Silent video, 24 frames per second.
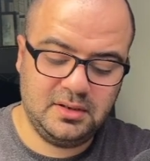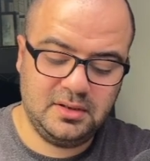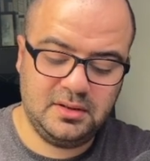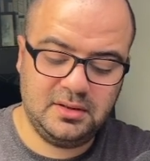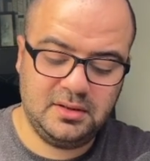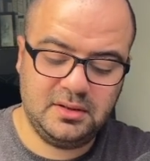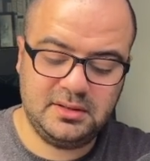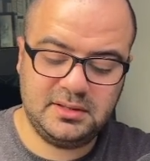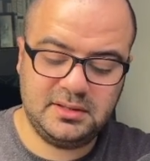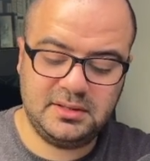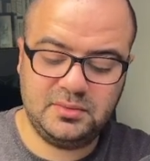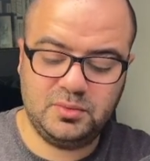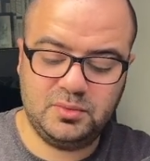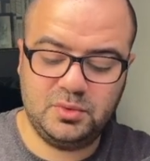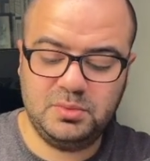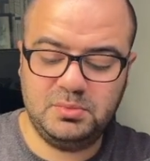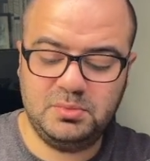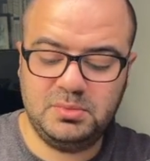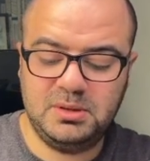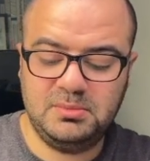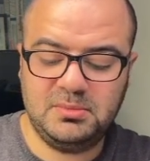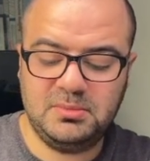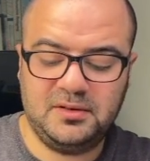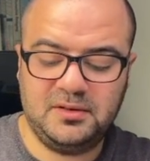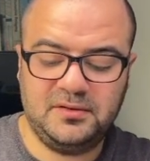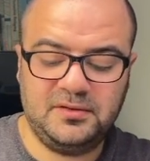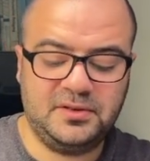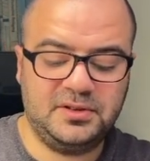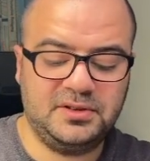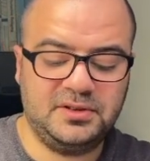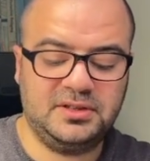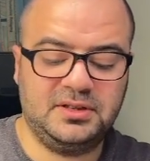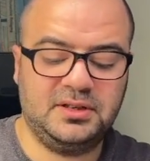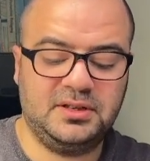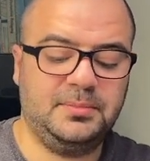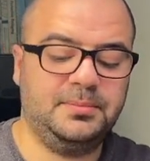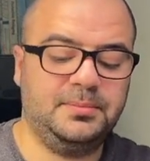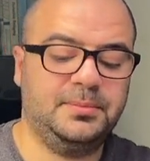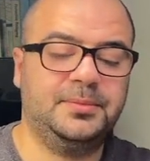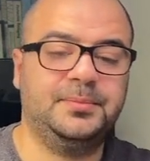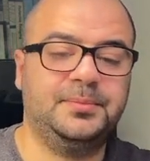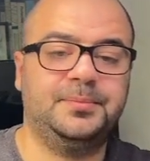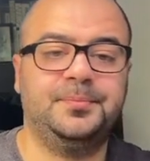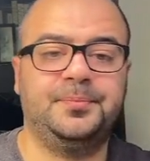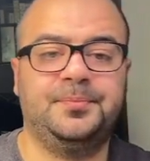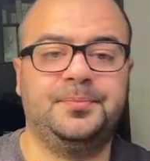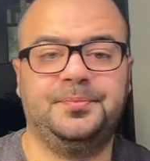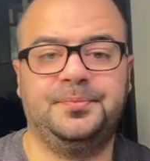this would be my first step
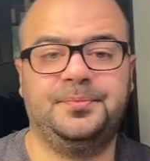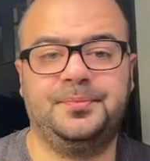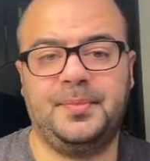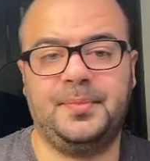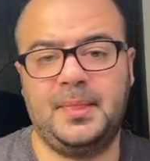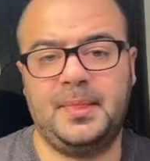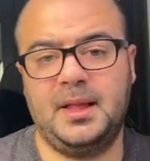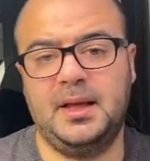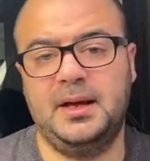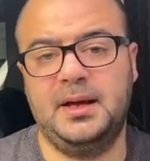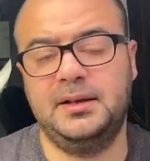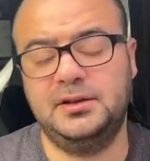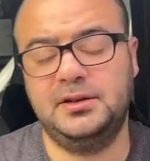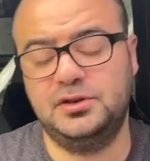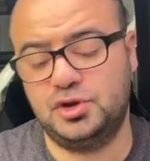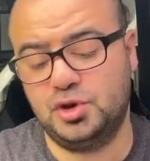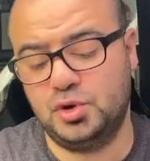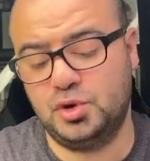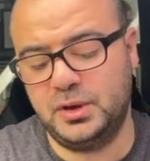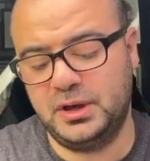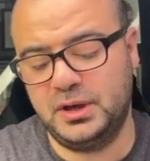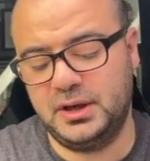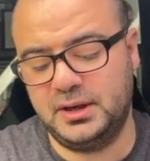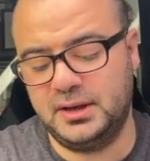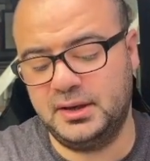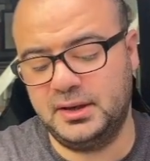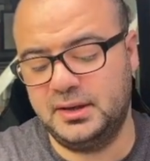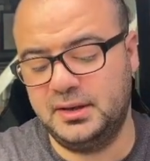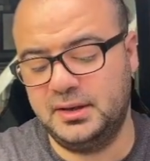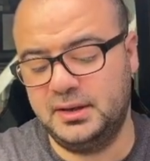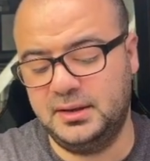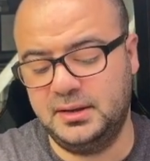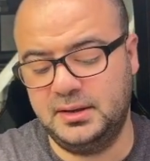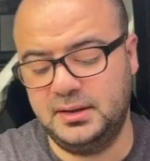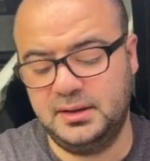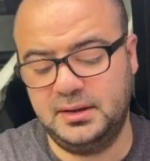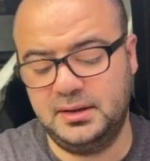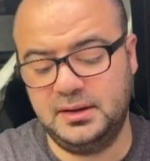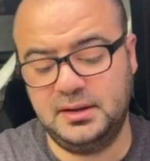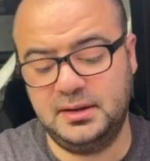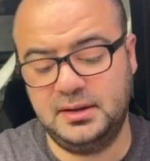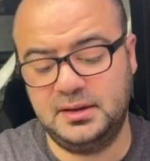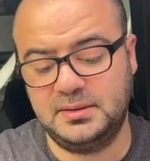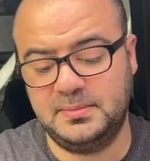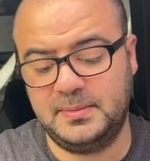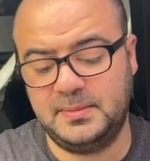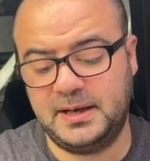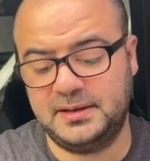in drawing
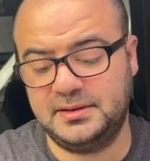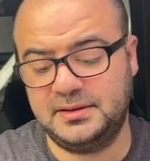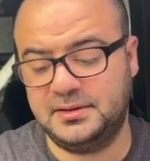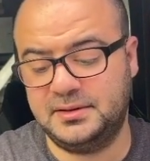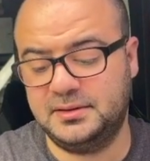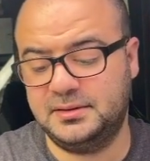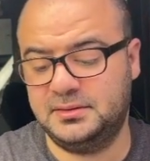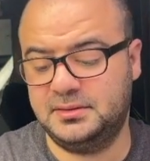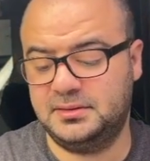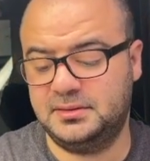this pattern.